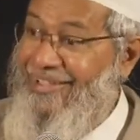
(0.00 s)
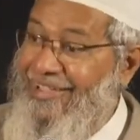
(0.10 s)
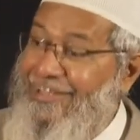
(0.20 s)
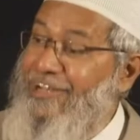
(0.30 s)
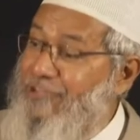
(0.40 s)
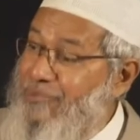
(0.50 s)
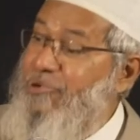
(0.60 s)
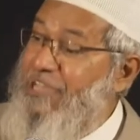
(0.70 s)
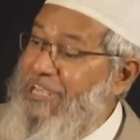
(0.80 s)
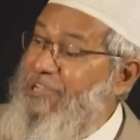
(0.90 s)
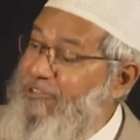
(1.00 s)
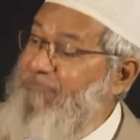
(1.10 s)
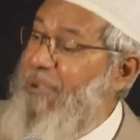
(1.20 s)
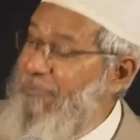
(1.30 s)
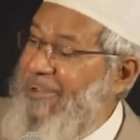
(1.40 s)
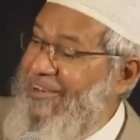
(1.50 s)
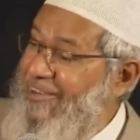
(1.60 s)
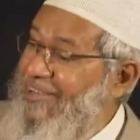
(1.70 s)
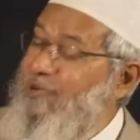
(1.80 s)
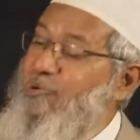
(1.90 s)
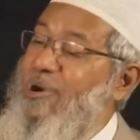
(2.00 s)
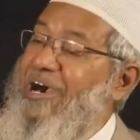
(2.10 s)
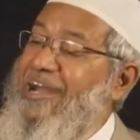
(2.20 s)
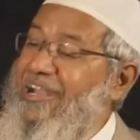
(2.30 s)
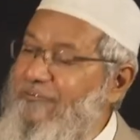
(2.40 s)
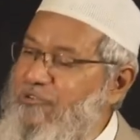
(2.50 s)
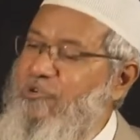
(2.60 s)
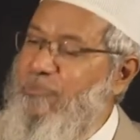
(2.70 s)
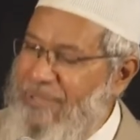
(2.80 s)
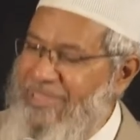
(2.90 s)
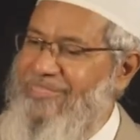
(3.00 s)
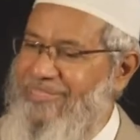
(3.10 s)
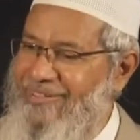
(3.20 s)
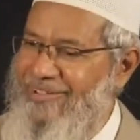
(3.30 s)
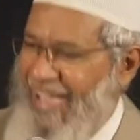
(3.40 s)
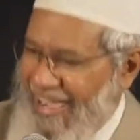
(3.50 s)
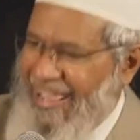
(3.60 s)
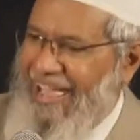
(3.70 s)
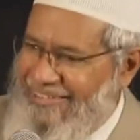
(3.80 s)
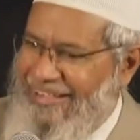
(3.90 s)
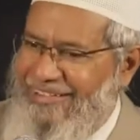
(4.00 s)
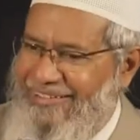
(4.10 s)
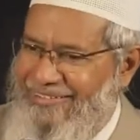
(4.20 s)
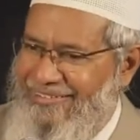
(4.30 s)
He distributed newspaper to earn a few rupees and gather it